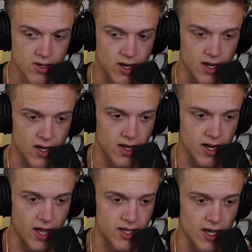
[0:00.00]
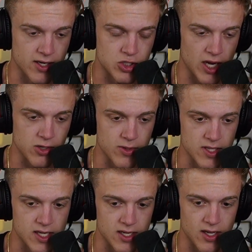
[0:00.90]
Uh, I, I
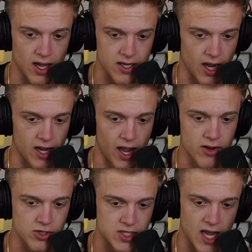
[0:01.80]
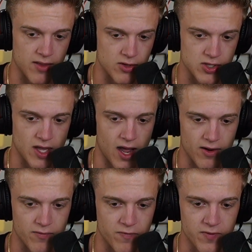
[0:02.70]
genuinely I, I understand there's a lot
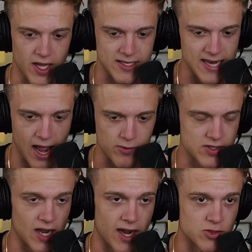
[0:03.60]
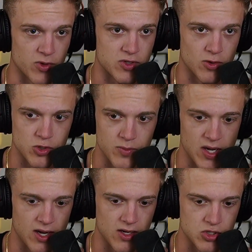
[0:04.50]
of like downsides with social
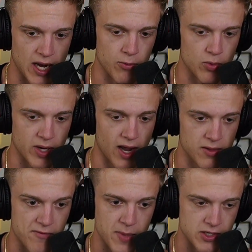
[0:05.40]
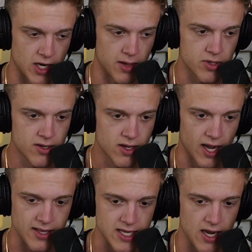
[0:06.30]
media in general, but I love my job.
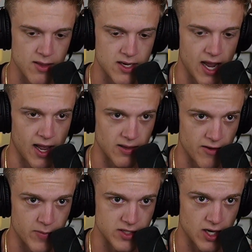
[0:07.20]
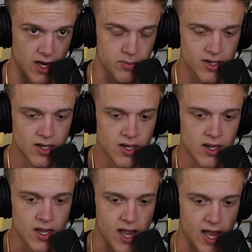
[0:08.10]
At the end of the day, I love my job,
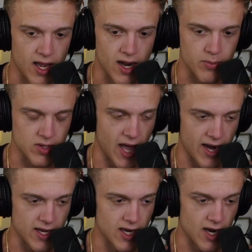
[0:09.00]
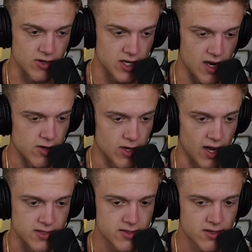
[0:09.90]
and I'm glad I can entertain you
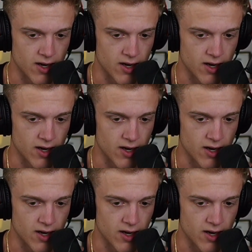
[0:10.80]
guys.